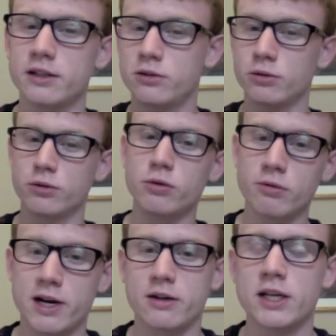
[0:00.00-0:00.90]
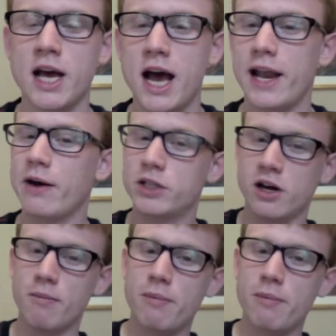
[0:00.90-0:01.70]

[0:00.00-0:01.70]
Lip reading: It toured all around, and now it's come